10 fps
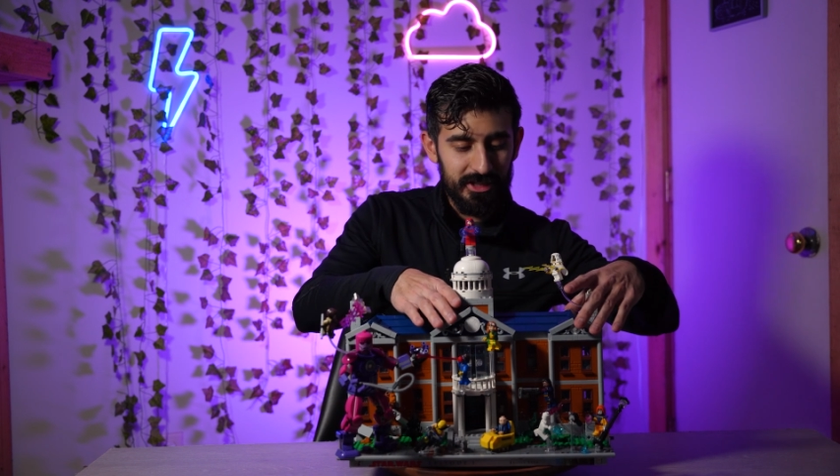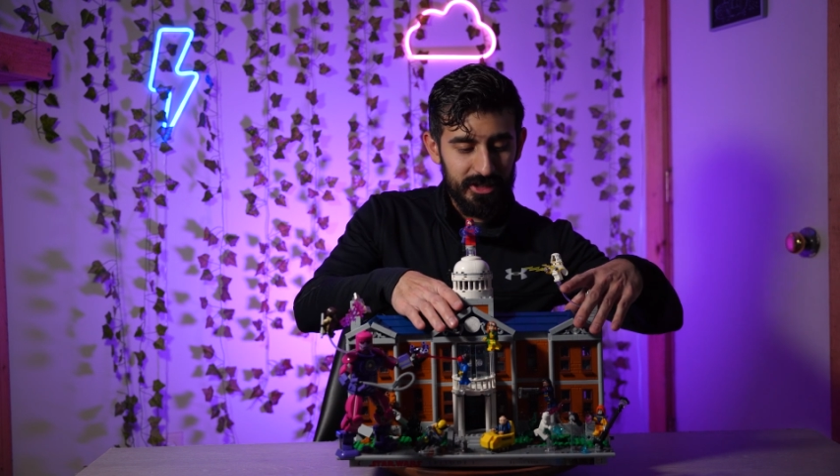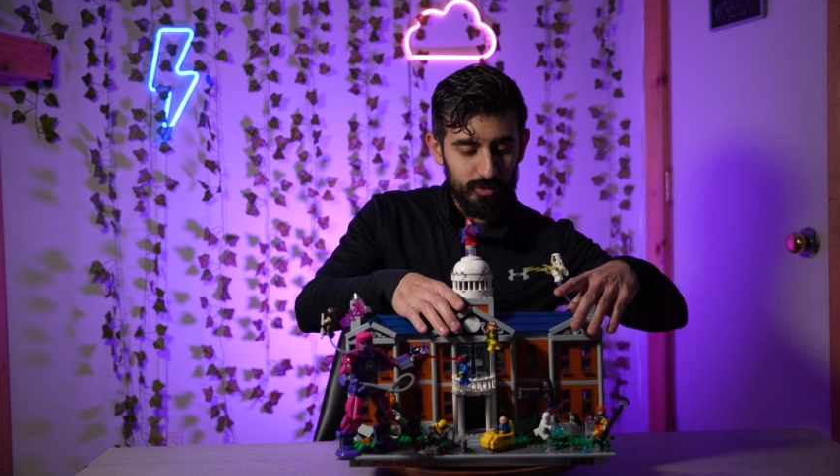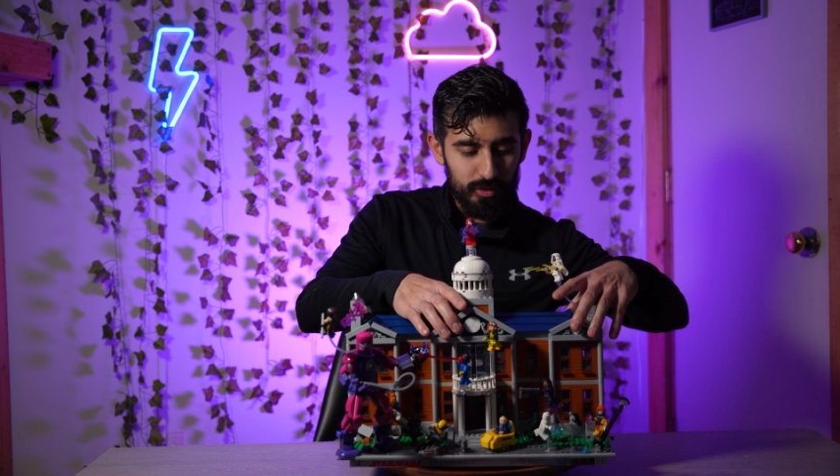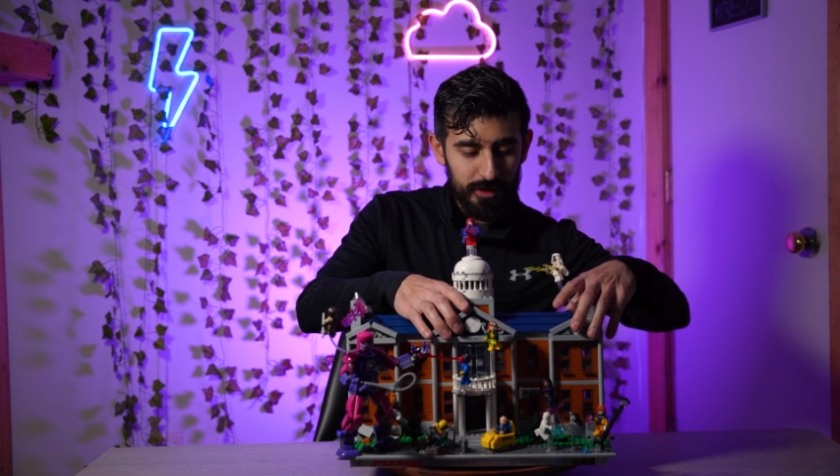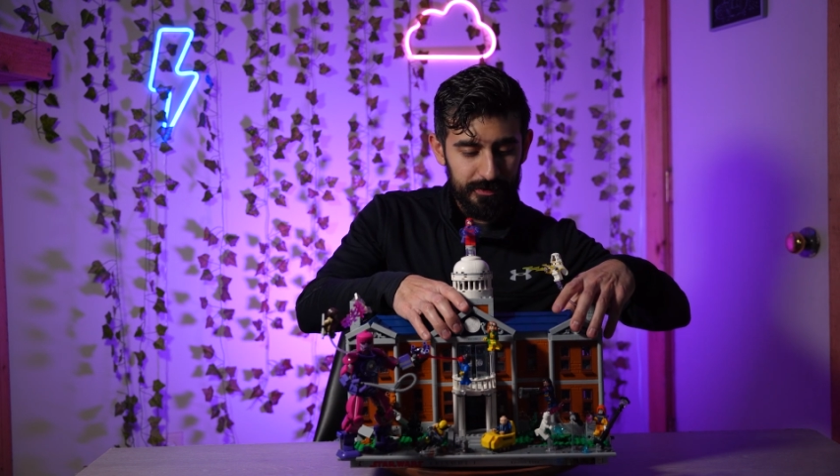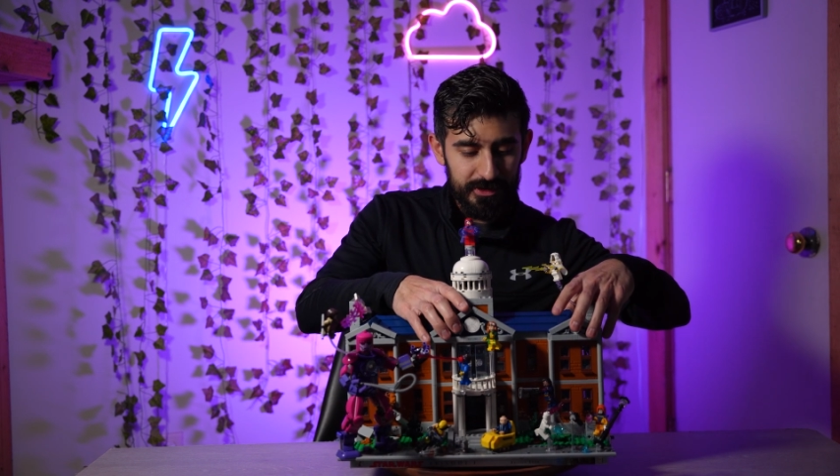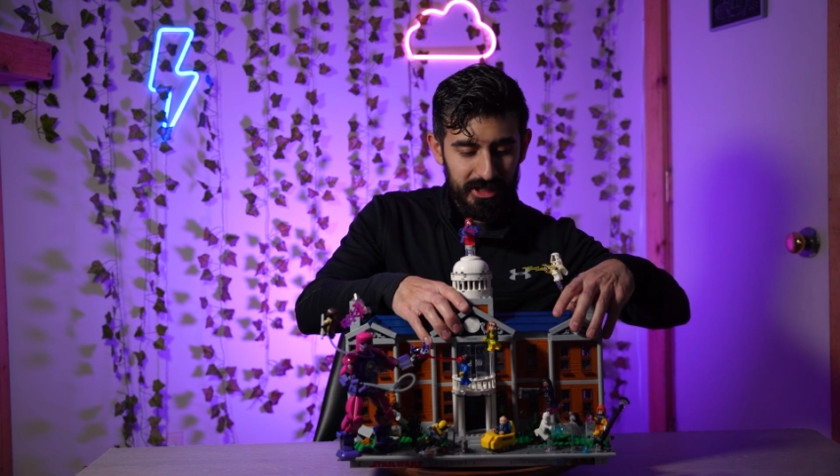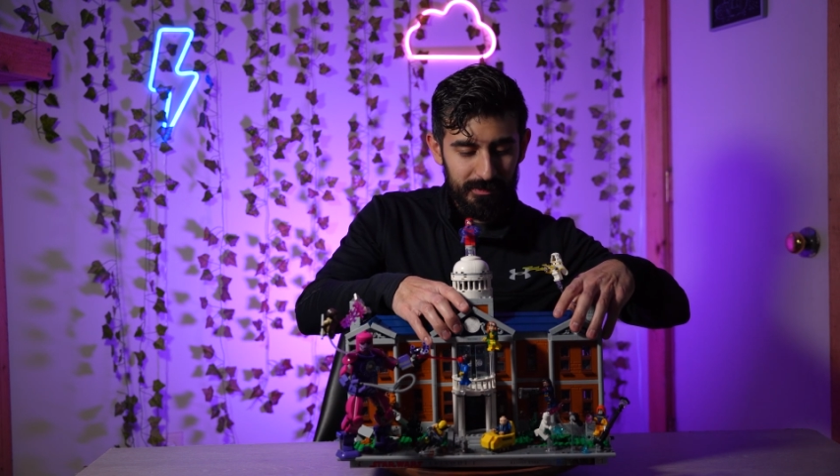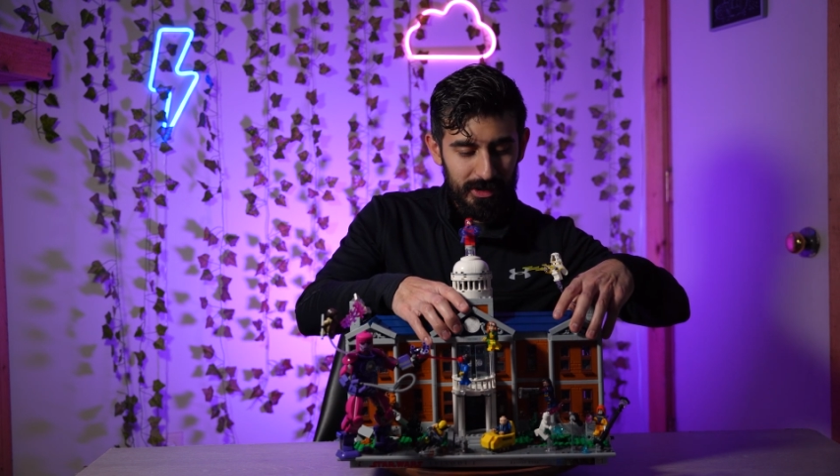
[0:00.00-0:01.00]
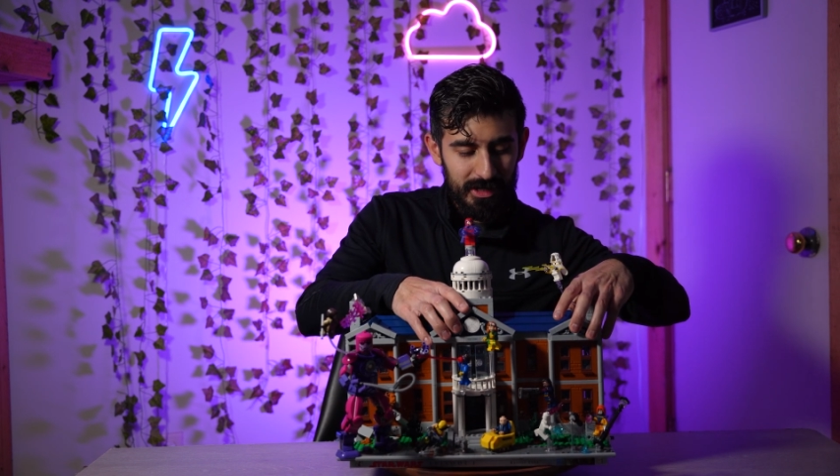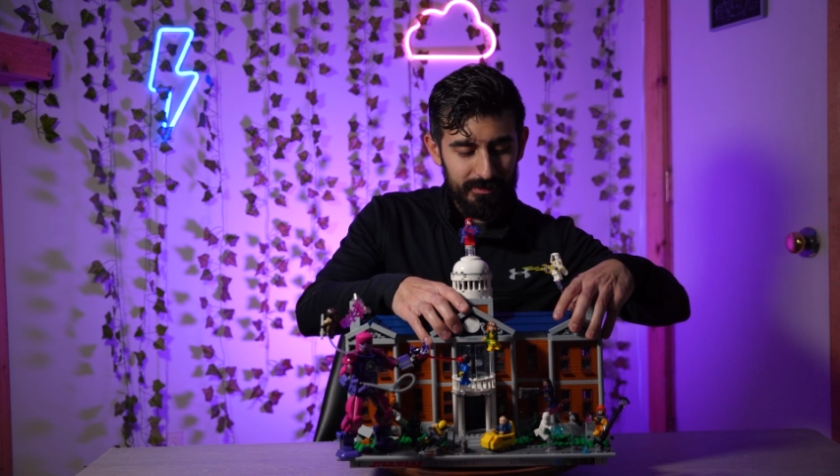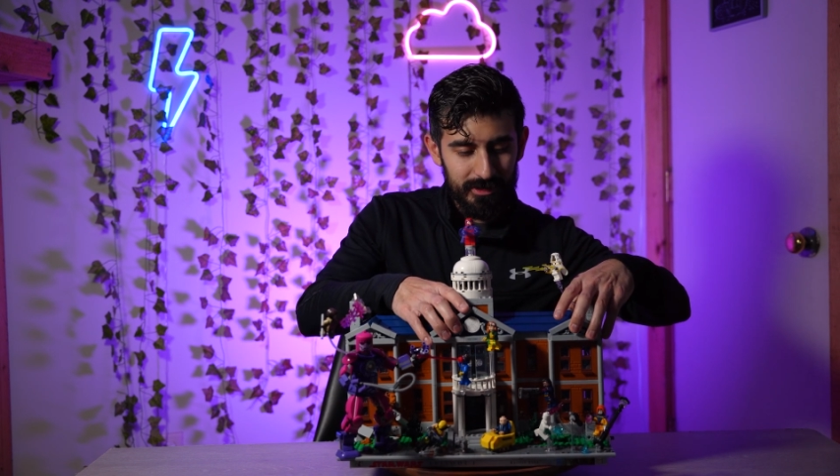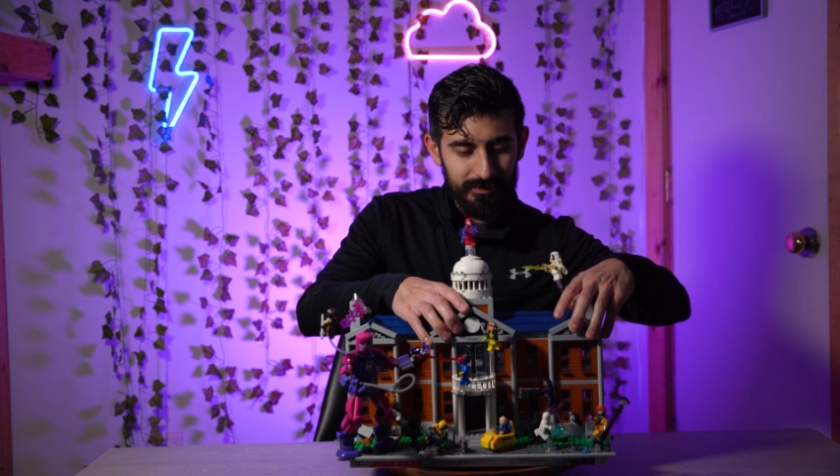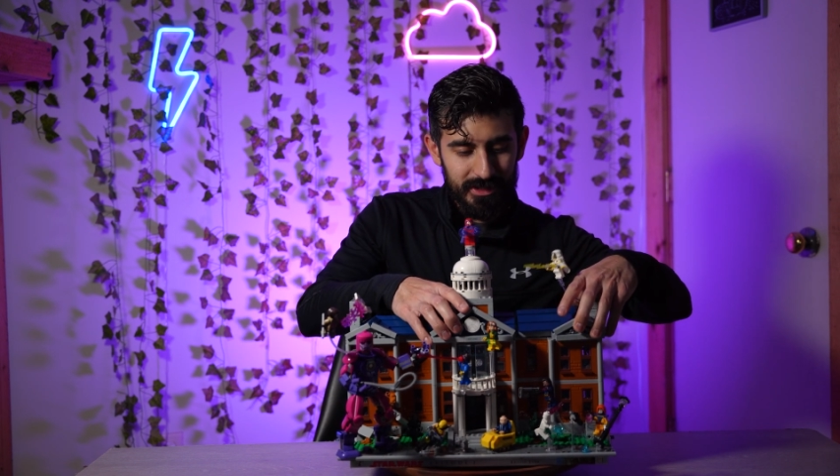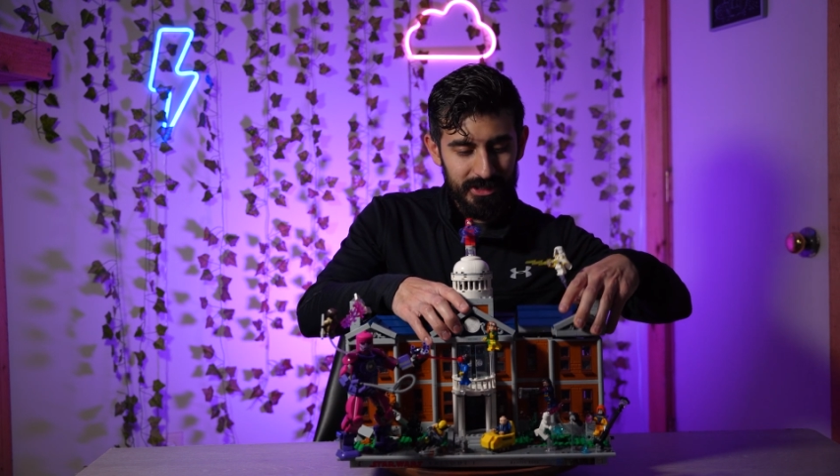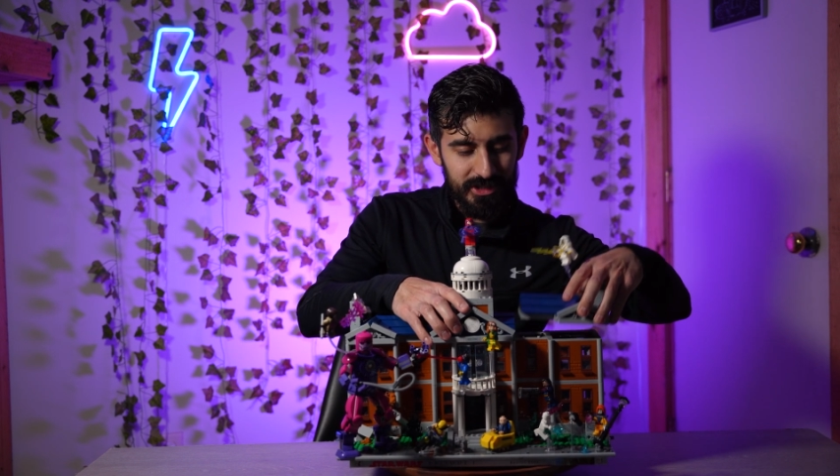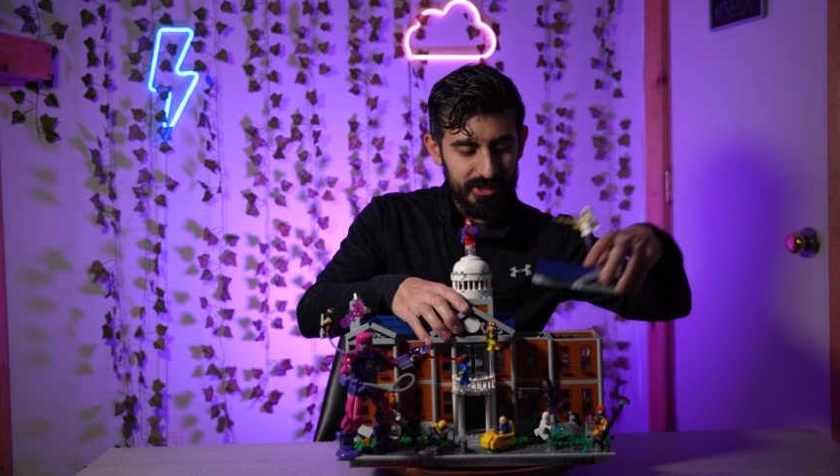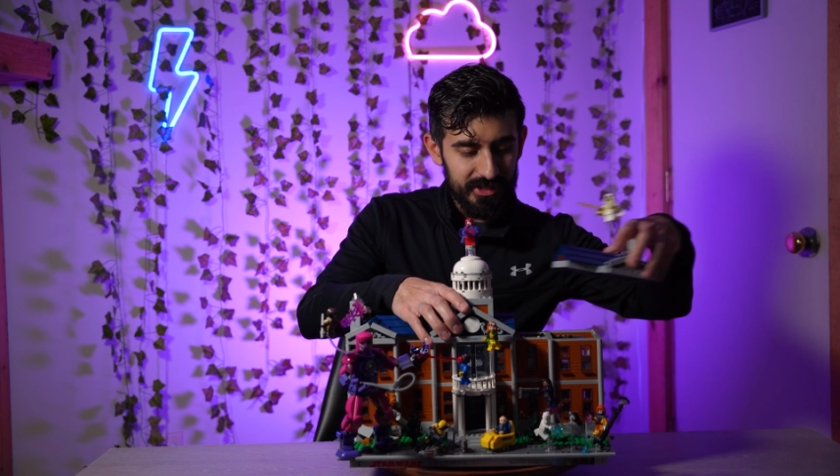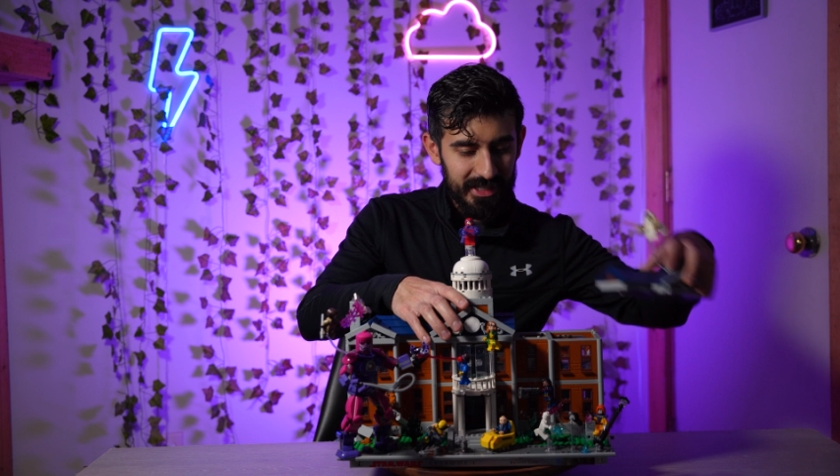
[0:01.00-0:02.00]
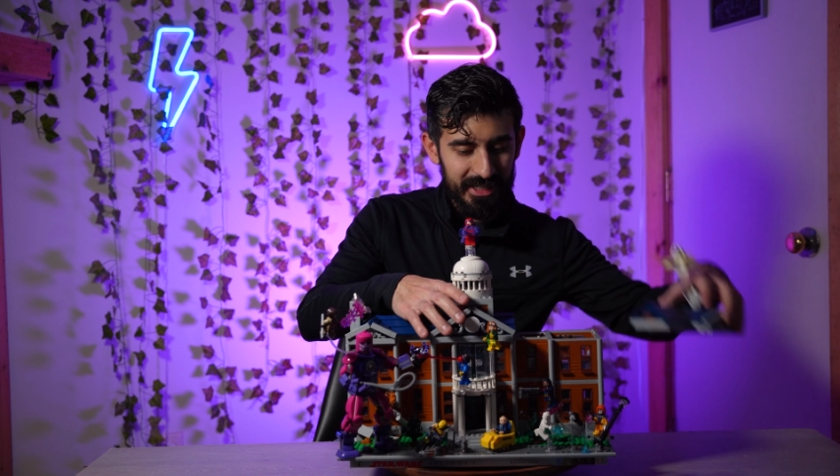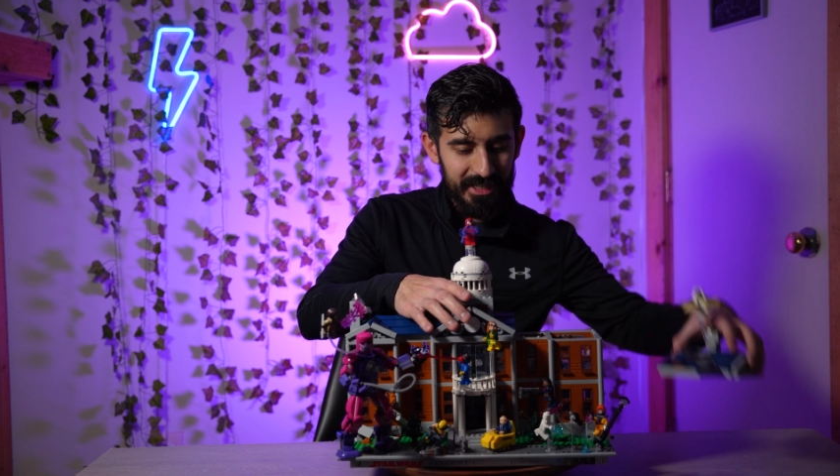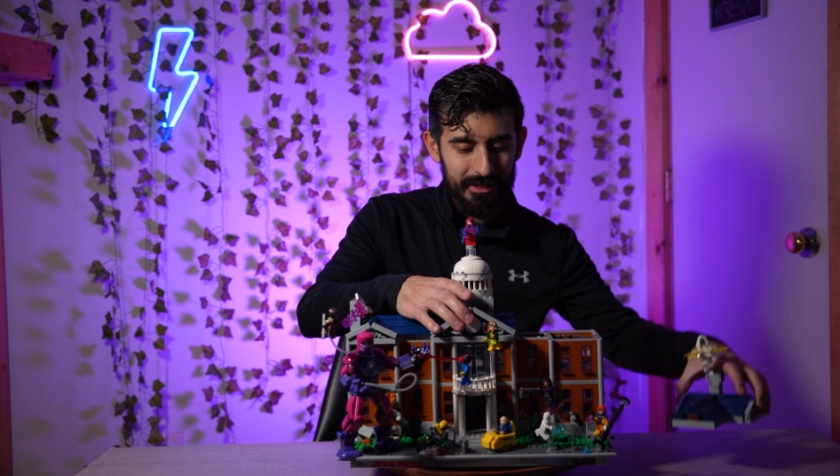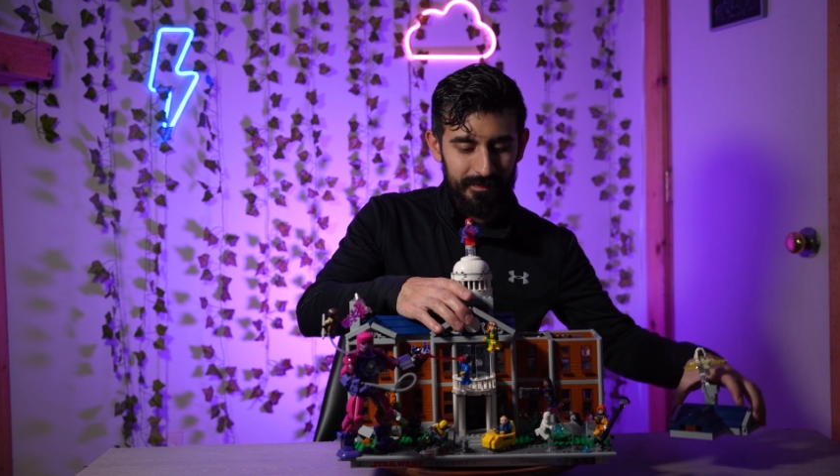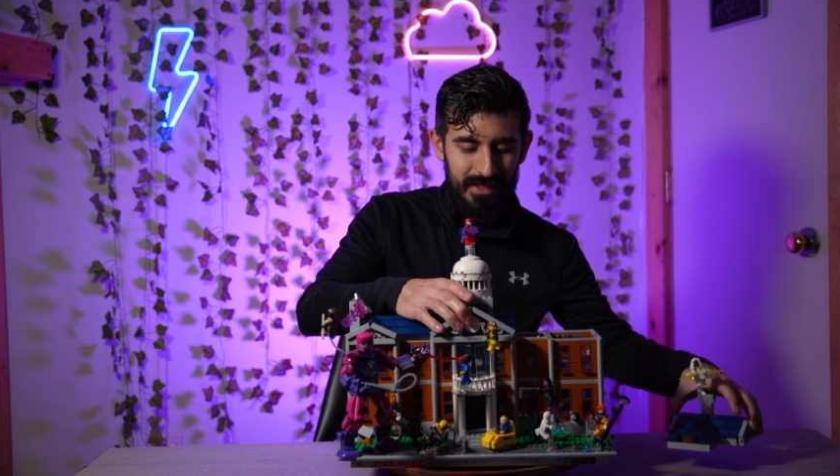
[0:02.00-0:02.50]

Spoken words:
the roofs come off of each side,